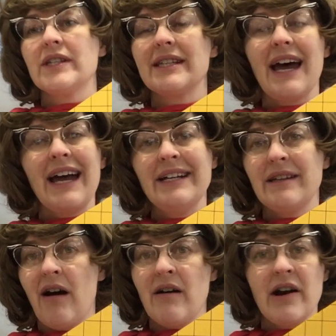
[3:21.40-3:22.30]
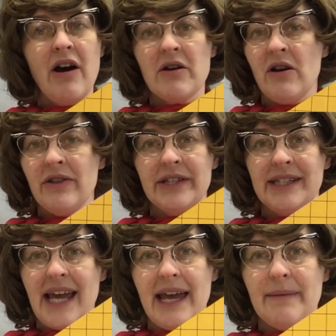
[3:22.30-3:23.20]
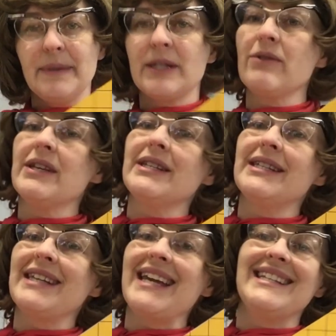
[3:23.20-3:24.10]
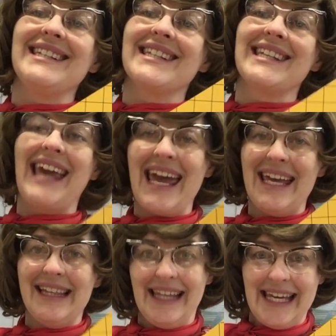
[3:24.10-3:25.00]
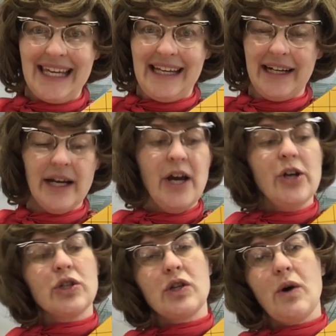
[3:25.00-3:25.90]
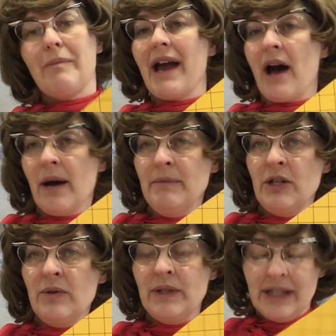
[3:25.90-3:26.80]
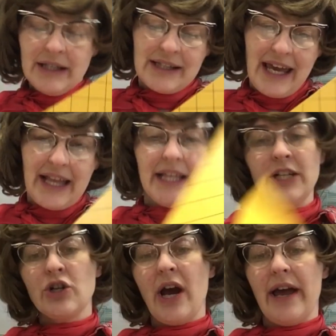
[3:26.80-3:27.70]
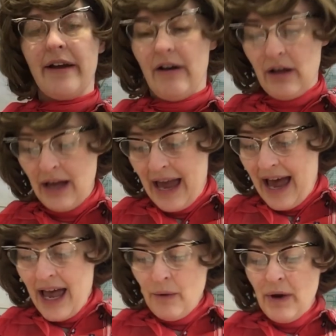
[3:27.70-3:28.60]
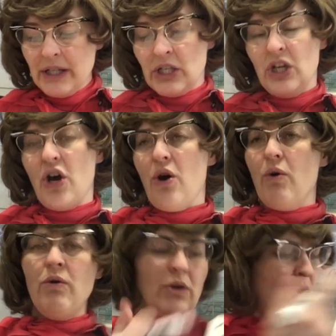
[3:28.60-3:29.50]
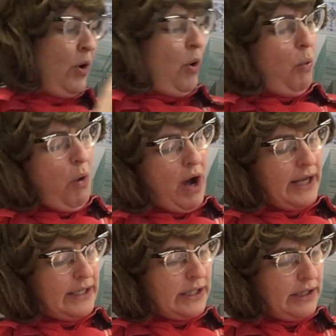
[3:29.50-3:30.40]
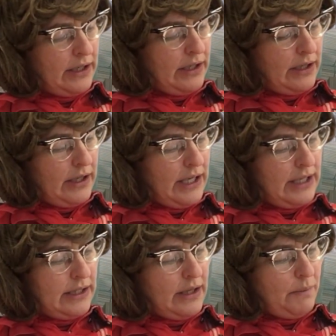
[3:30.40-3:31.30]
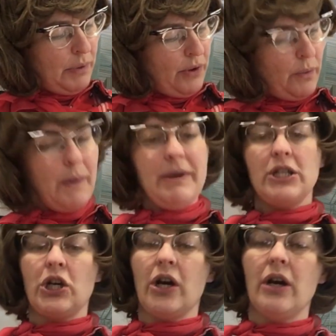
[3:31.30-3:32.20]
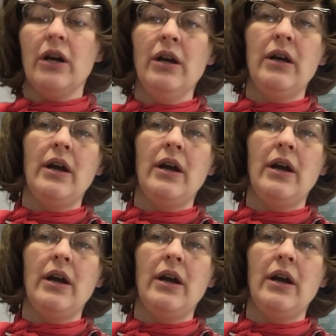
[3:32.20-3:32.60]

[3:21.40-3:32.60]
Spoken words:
sides are not all the same, so this is a scalene. So my obtuse scalene triangle, I want to know what is the perimeter